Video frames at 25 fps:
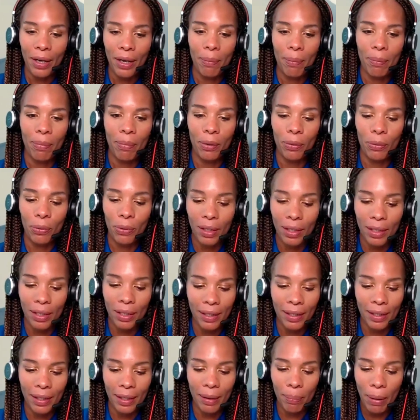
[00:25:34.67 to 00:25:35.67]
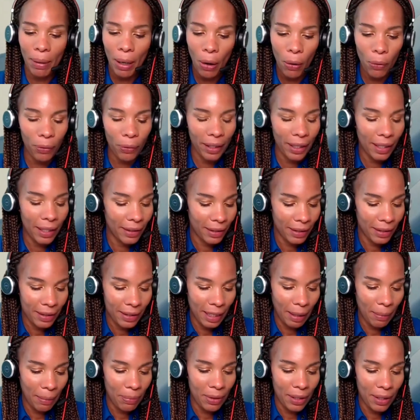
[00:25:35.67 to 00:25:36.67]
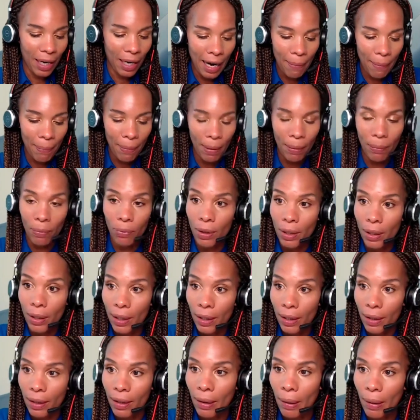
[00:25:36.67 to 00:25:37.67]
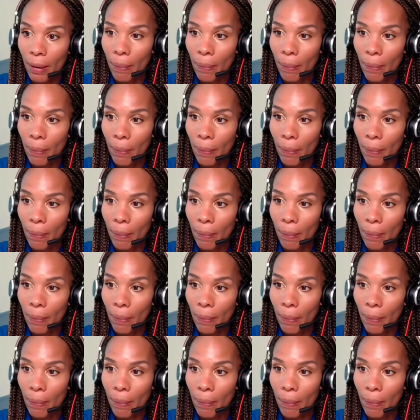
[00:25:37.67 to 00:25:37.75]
but really empowering at the same time. I'm really